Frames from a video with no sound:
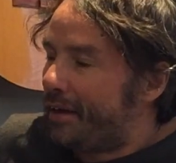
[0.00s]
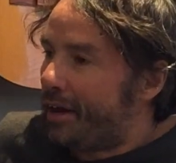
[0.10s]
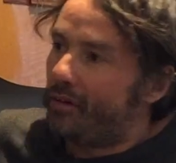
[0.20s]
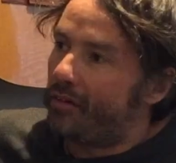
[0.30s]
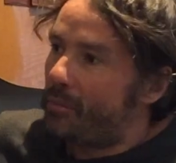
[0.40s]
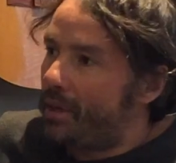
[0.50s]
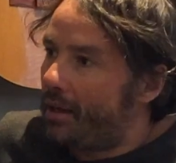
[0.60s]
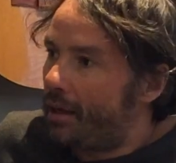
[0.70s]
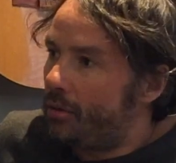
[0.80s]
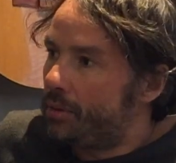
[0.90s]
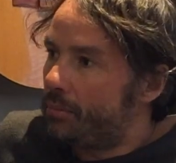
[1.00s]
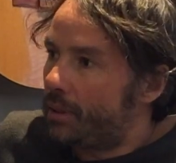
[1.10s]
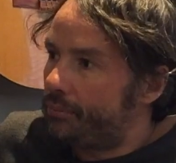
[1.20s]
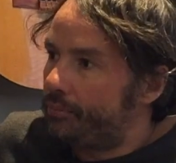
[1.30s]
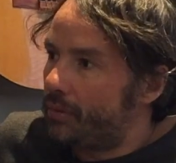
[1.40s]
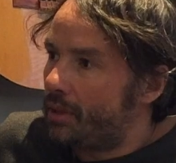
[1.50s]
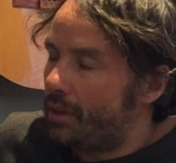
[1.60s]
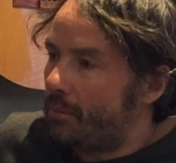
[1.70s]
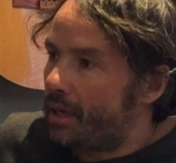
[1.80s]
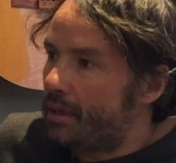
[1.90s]
I'd rather be at home in my,
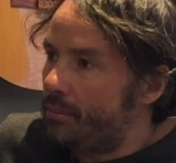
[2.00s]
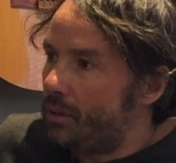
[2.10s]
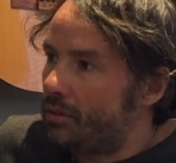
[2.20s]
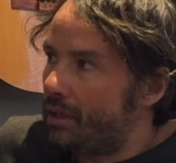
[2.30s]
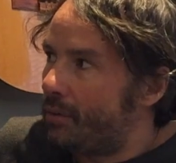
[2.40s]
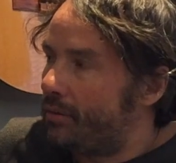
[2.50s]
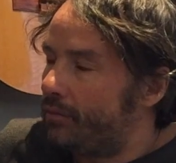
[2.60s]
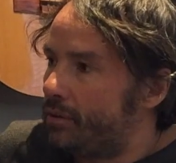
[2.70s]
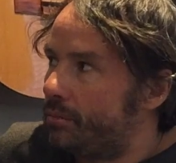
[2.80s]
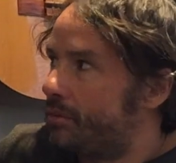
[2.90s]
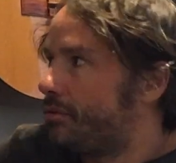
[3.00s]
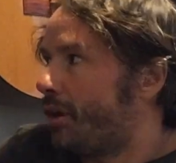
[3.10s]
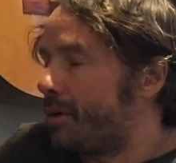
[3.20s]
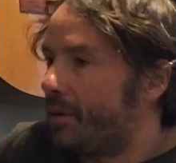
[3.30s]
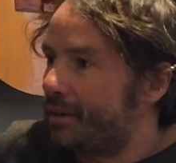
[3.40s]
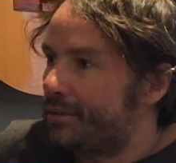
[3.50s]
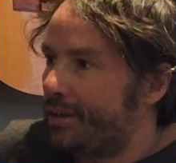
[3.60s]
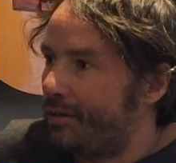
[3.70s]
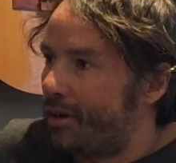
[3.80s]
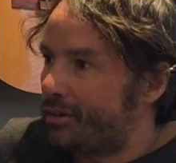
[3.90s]
making music, whether it's strumming my
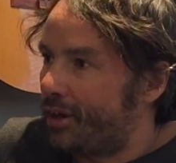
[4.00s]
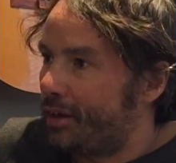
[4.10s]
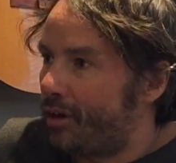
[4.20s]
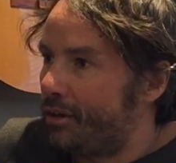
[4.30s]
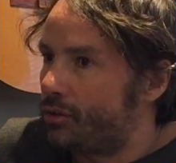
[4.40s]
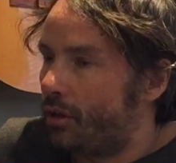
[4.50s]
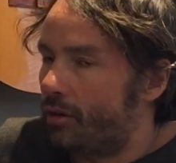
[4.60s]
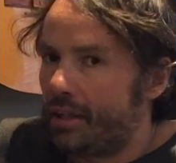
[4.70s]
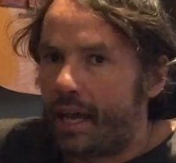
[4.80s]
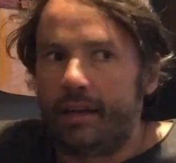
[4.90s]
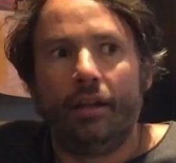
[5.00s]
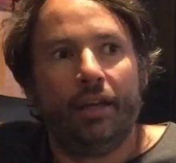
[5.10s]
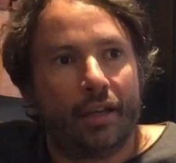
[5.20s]
guitar, trying to write a song, and then